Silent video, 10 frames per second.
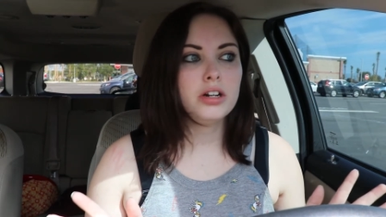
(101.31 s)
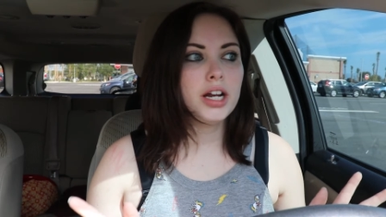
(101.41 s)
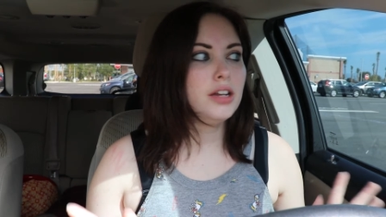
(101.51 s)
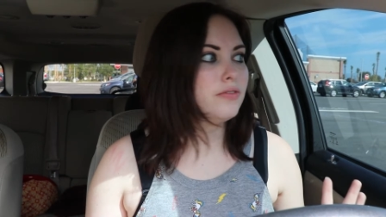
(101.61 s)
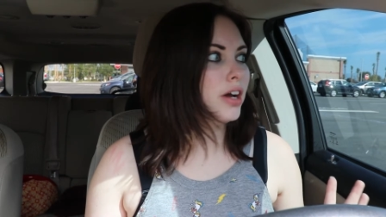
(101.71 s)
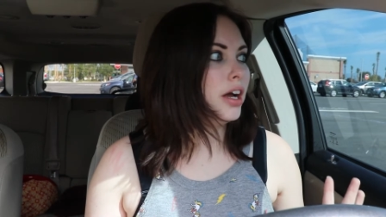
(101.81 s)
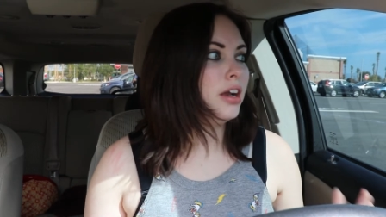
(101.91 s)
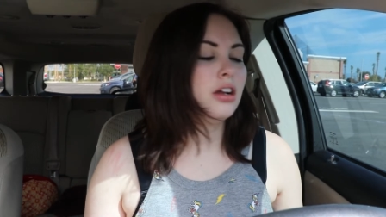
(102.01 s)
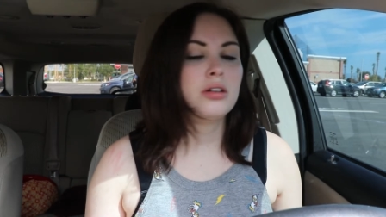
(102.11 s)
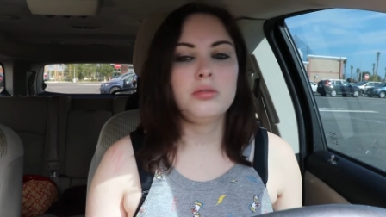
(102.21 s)
Great,
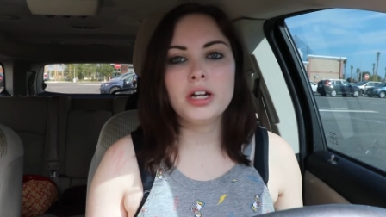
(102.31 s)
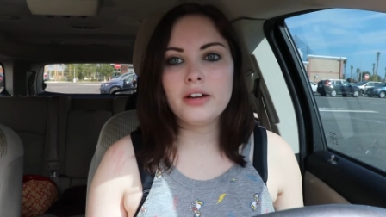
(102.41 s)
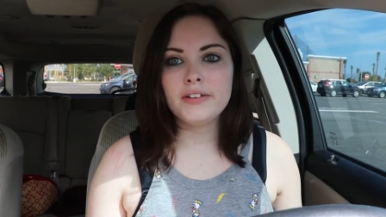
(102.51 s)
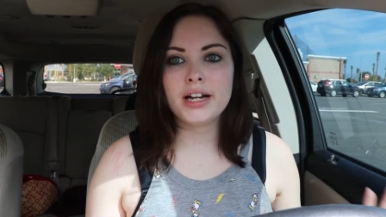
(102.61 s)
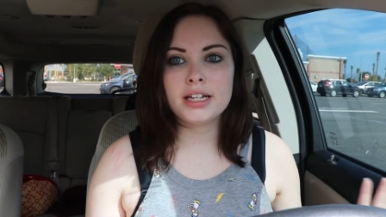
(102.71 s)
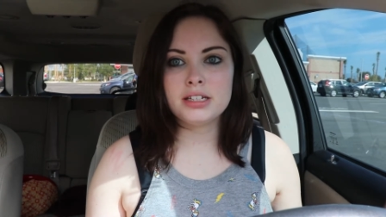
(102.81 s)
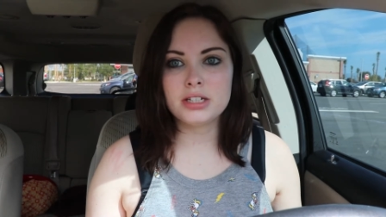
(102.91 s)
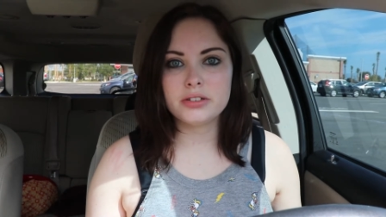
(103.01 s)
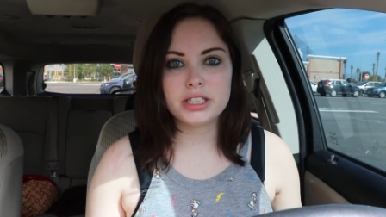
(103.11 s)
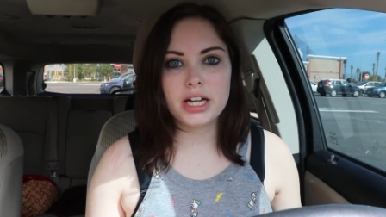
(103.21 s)
fine, whatever, I can
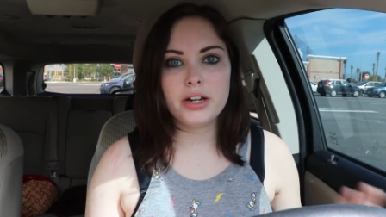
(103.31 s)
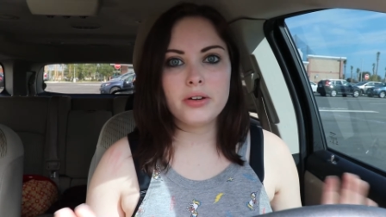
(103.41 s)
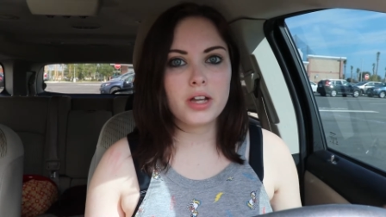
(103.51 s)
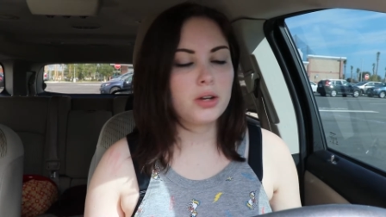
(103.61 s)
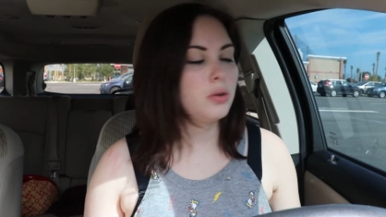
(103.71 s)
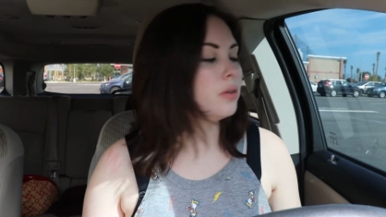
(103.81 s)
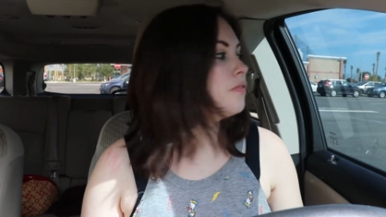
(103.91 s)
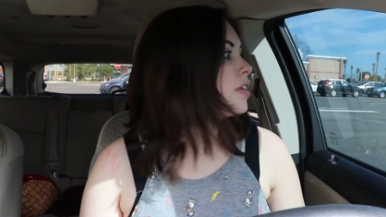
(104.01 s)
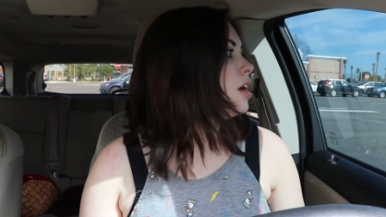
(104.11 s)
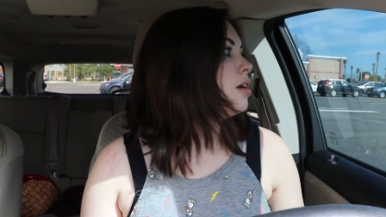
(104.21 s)
deal with that. Okay, cool.